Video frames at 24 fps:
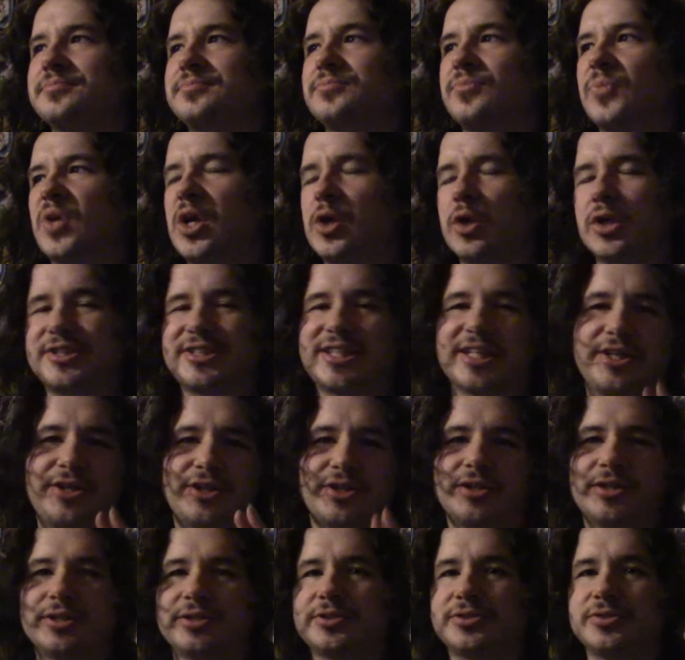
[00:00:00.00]
You know, it's like
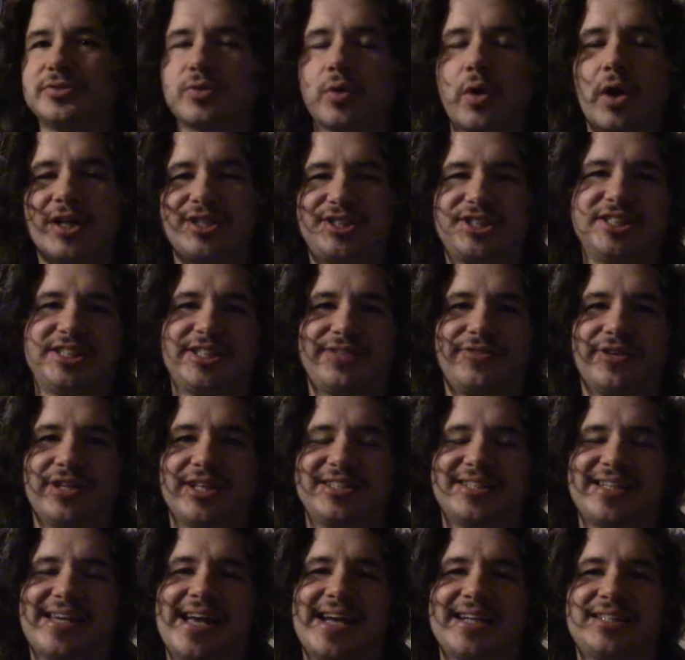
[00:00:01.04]
you're launching different
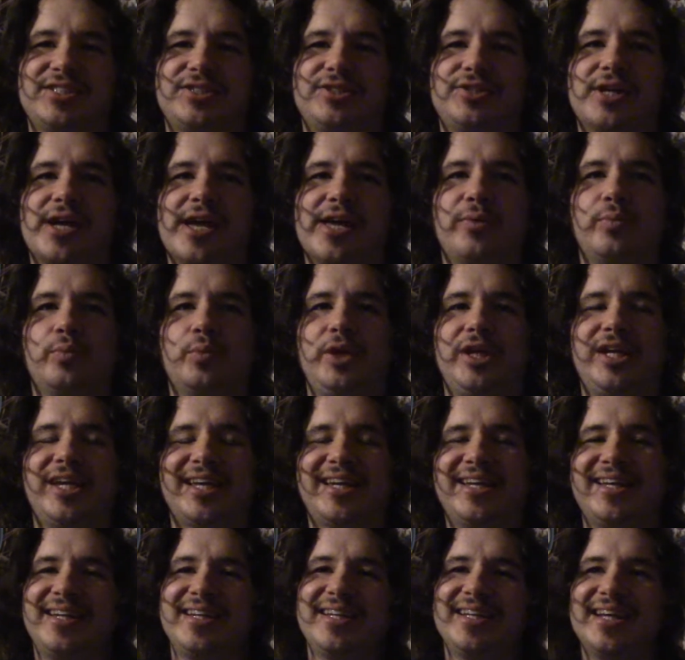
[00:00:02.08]
attacks to try and weaken
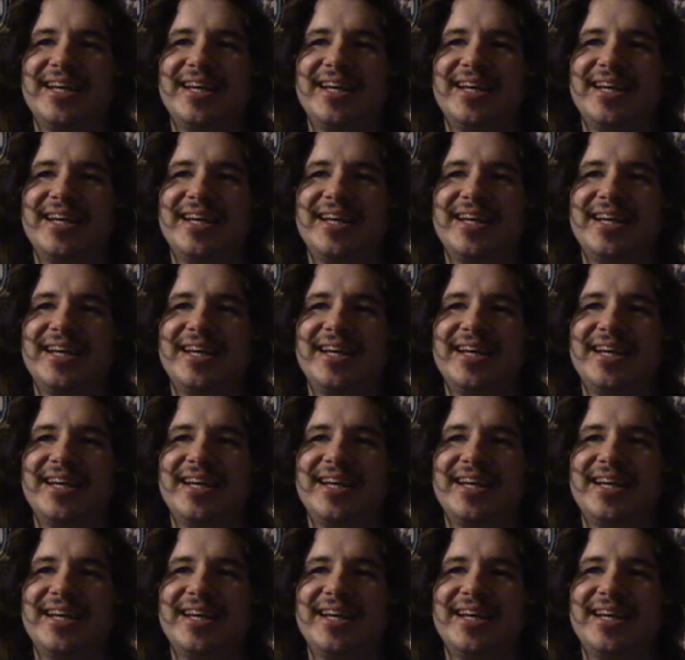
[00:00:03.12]
it.